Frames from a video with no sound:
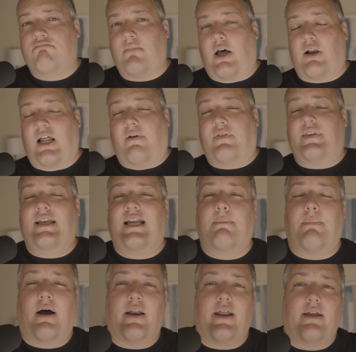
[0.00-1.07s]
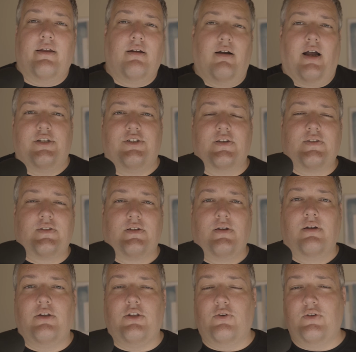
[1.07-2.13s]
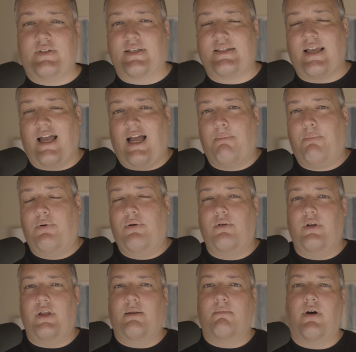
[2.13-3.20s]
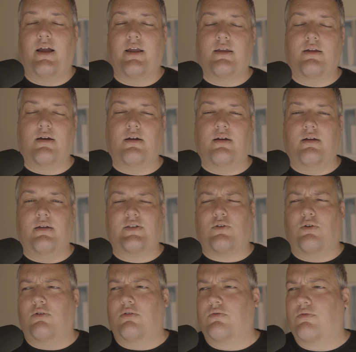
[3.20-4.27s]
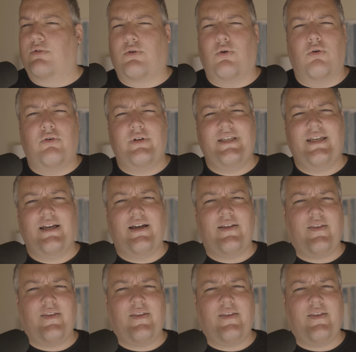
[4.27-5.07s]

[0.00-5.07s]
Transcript: I don't have to think about it. I just use this app in my, it's called Recorda, I